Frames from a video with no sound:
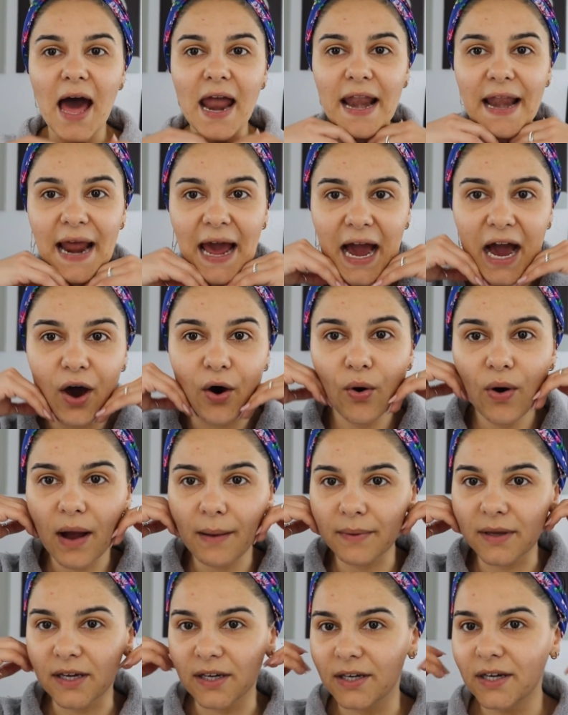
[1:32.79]
Now
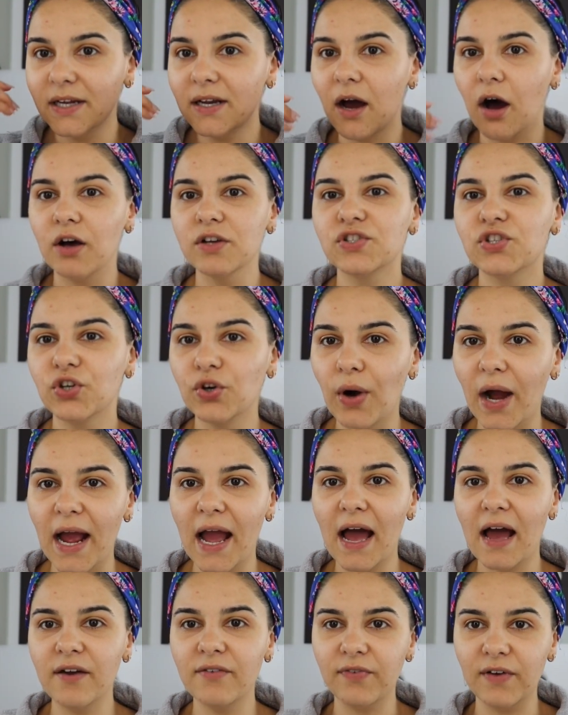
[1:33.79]
I'm good. Also, I
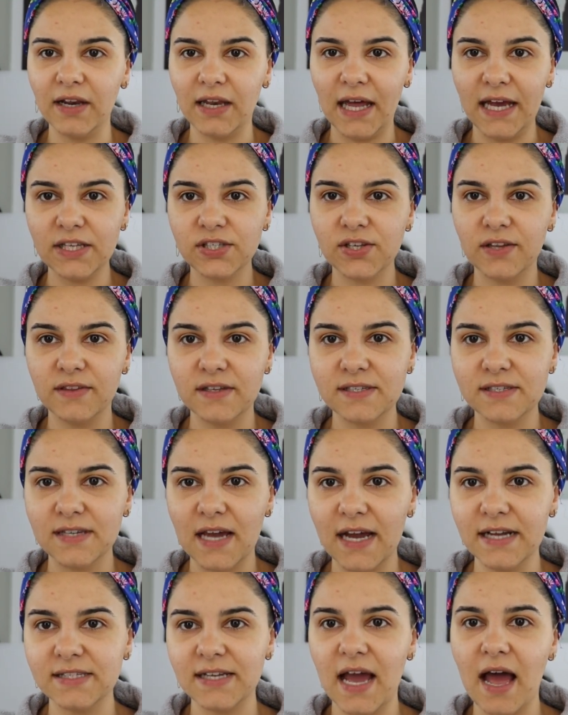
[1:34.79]
have lights on the
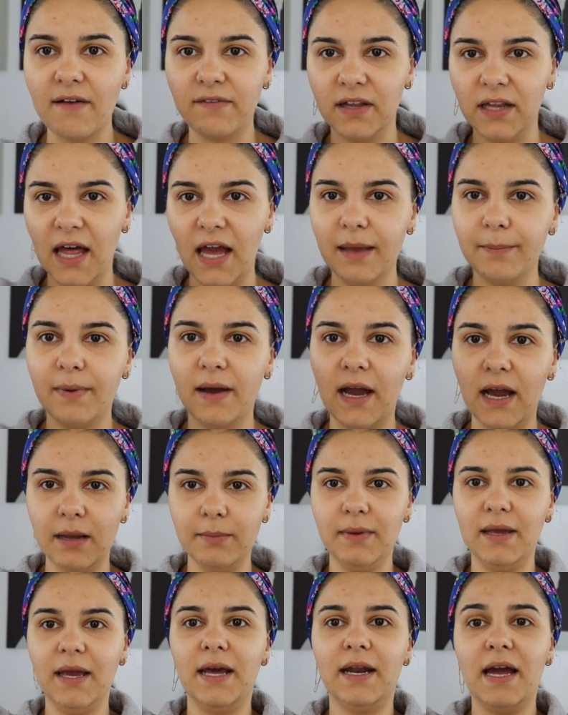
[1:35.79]
sides. I have a light
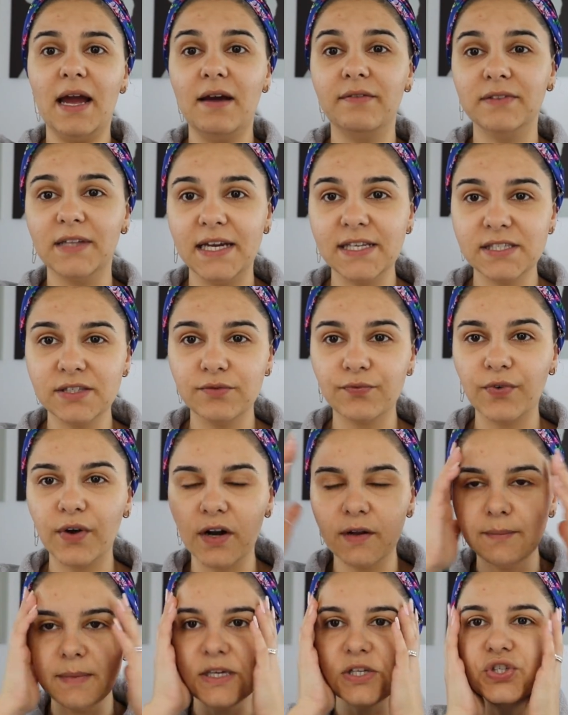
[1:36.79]
behind me and I have lights in
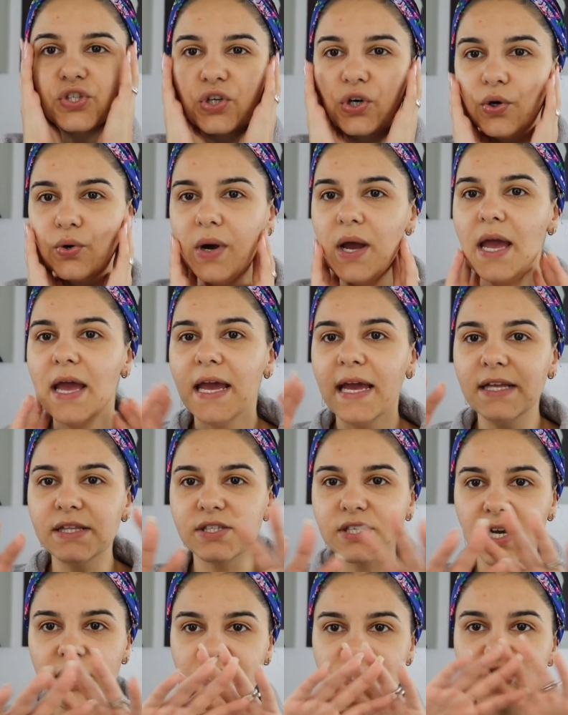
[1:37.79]
front of me, so it
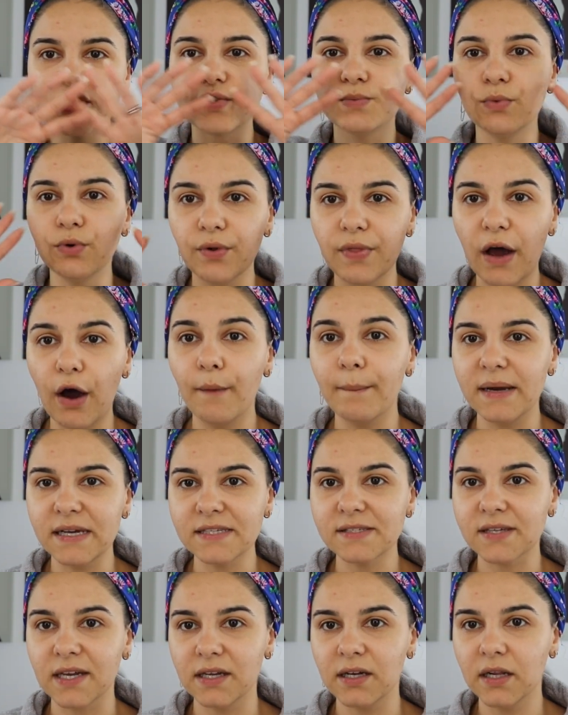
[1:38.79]
does smooth out my
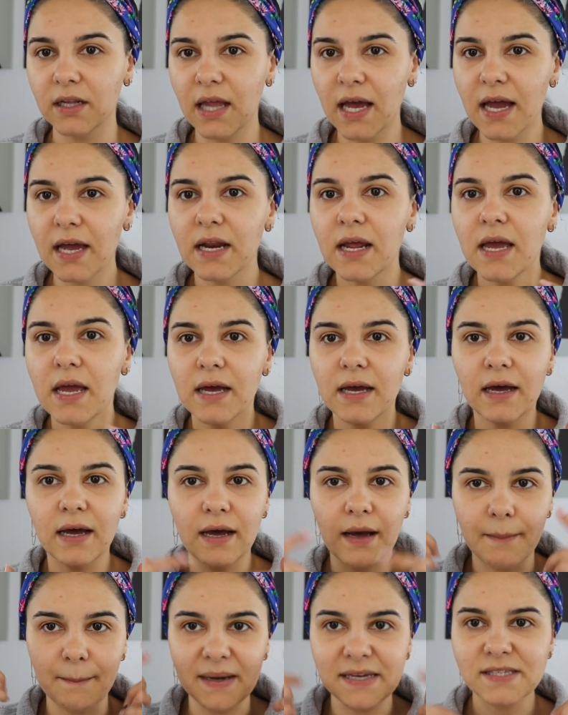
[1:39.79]
skin a lot.
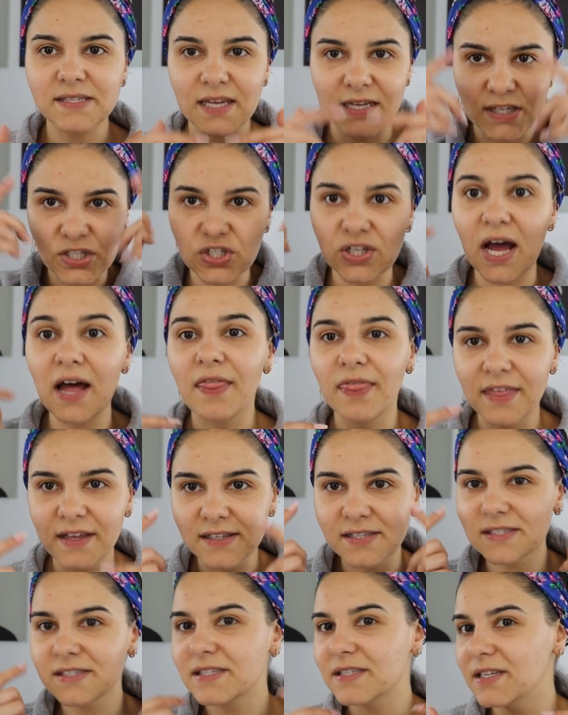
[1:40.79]
My skin is not
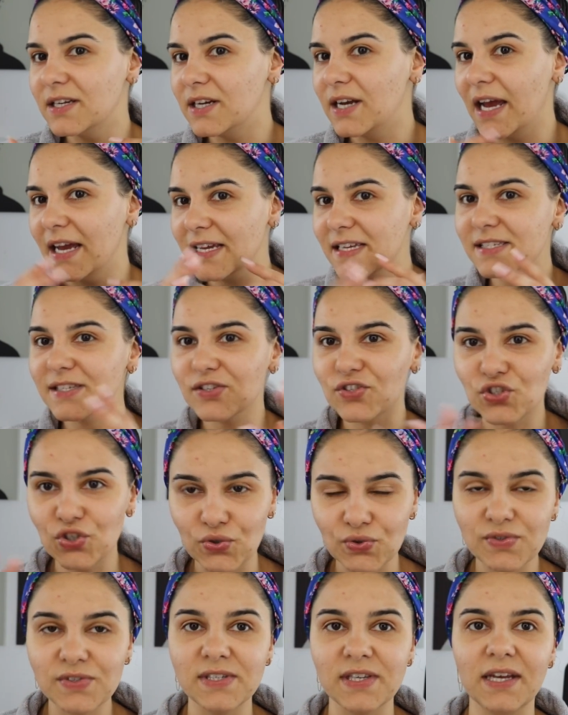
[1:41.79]
this nice as
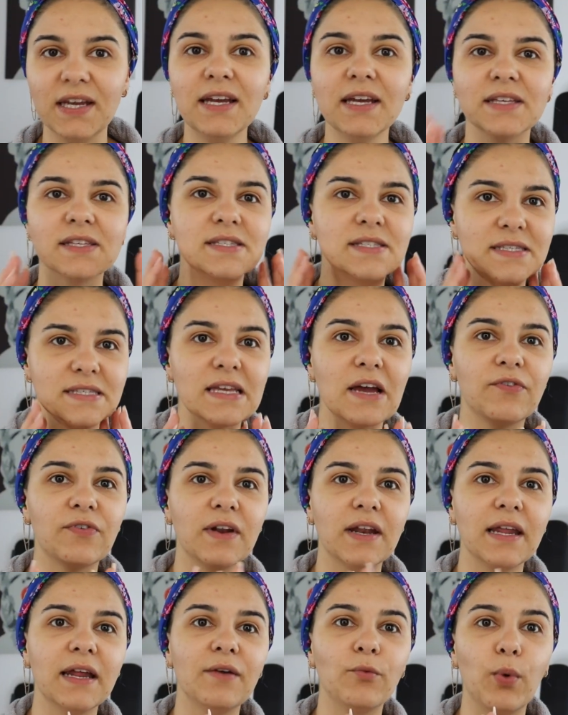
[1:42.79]
you see. It's
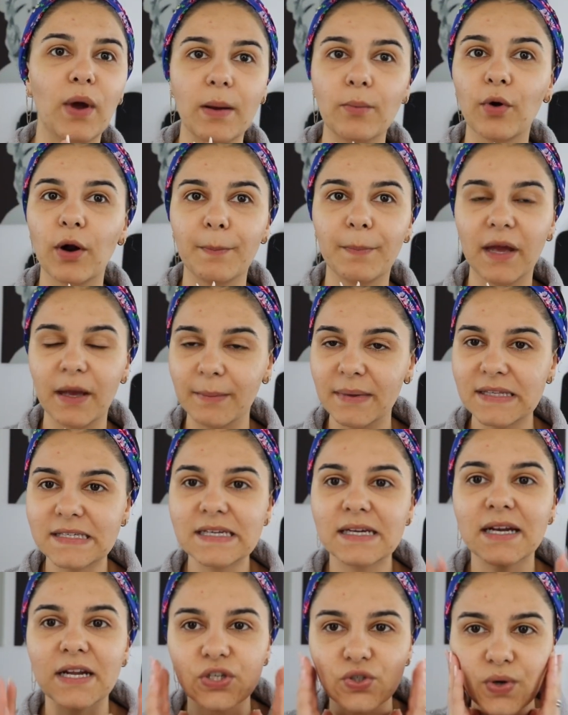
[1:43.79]
definitely way more
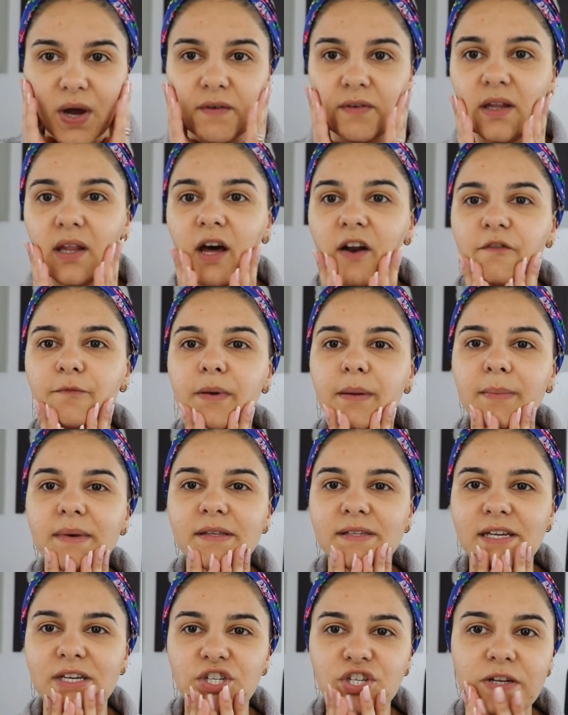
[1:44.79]
pigmented. I do have a lot of
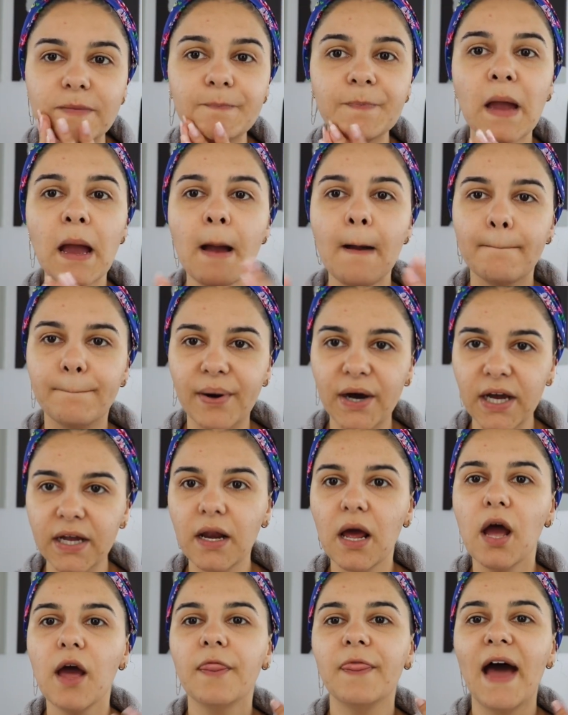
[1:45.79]
pigmentation, but
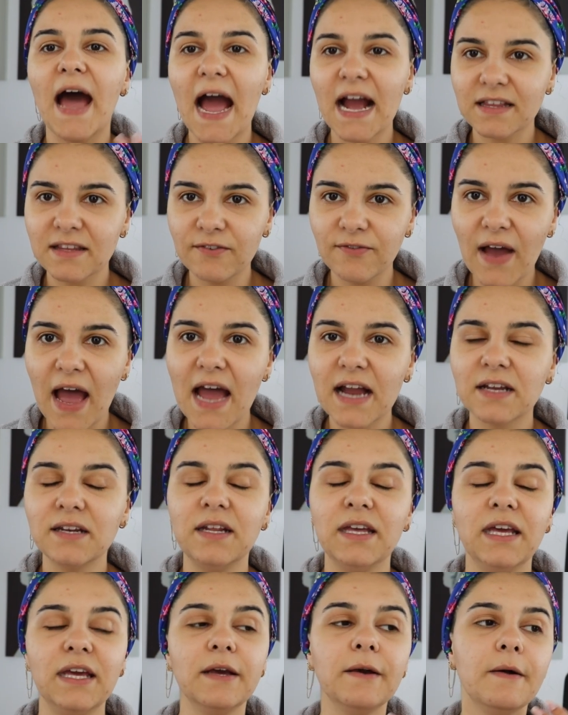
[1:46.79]
the active
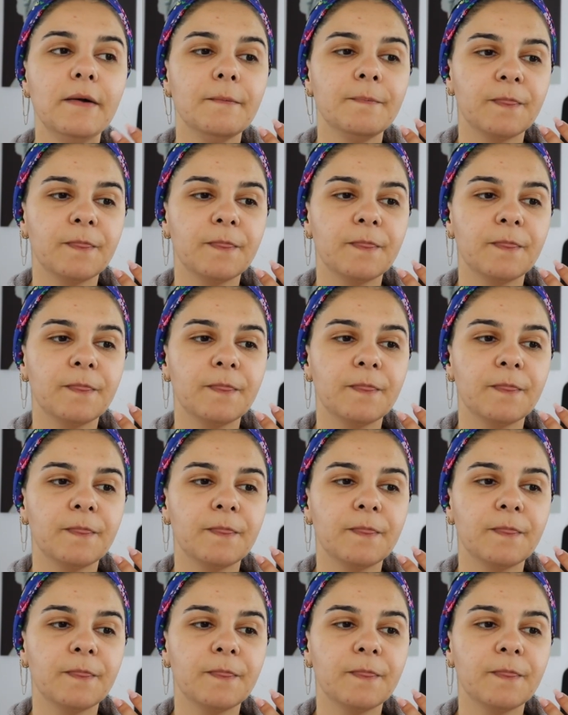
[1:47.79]
acne,